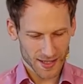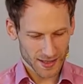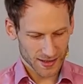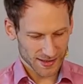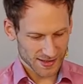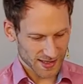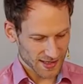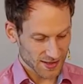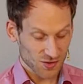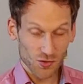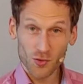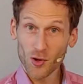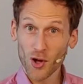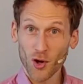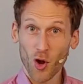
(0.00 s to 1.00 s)
It says
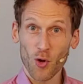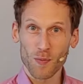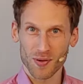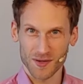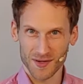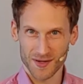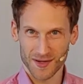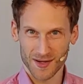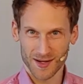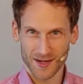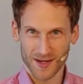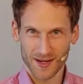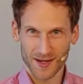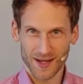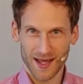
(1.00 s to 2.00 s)
do not open.
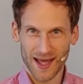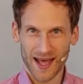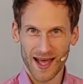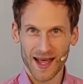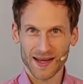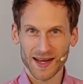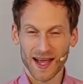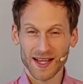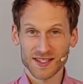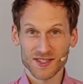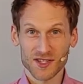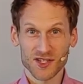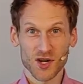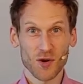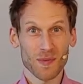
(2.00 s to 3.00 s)
And as
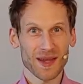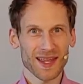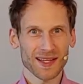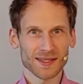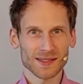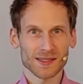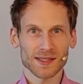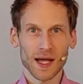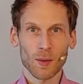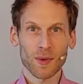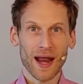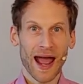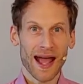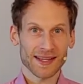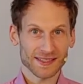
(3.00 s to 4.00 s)
the show begins, I
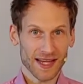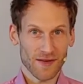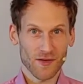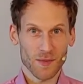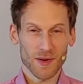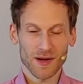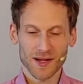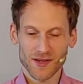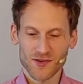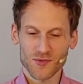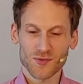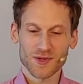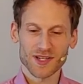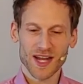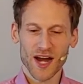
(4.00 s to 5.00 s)
would ask everybody
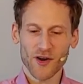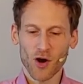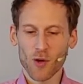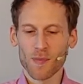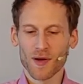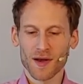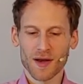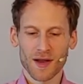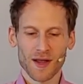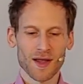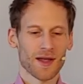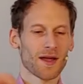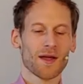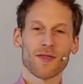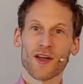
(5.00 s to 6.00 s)
to tear open
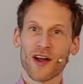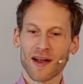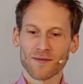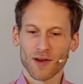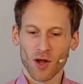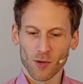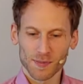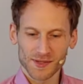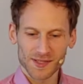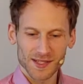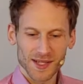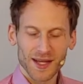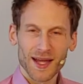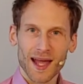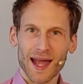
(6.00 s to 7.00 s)
their envelopes
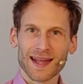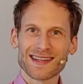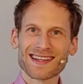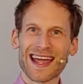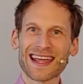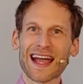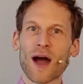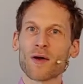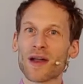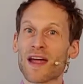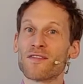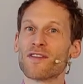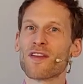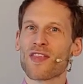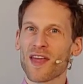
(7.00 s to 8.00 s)
and take out
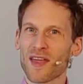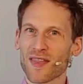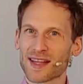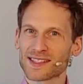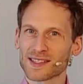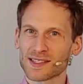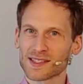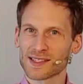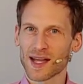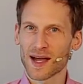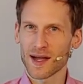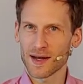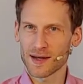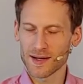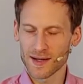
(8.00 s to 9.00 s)
everything that's
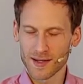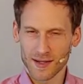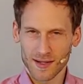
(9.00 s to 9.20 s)
inside.